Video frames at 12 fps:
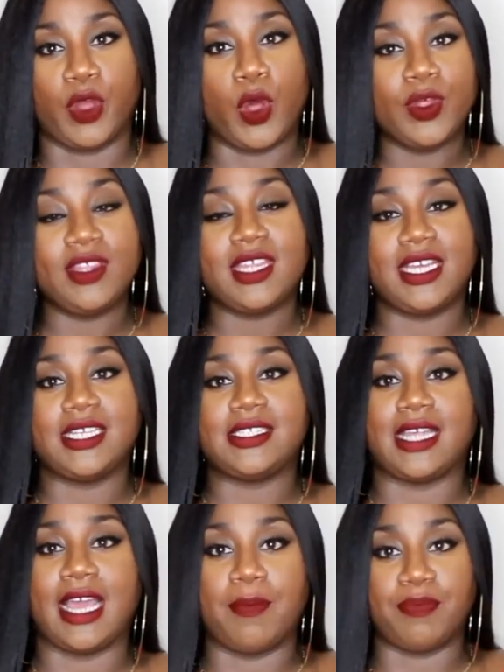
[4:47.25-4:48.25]
The only thing
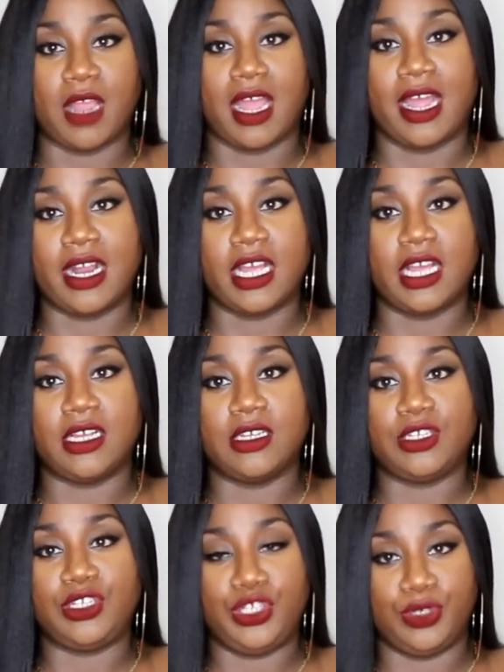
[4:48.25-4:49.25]
is that I'm not
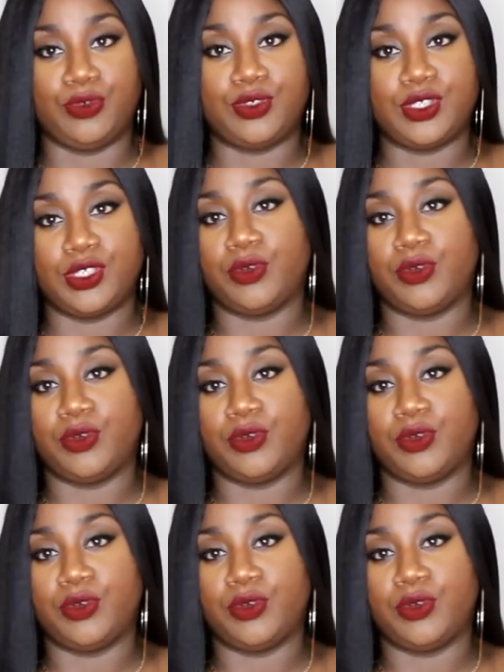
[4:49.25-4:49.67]
used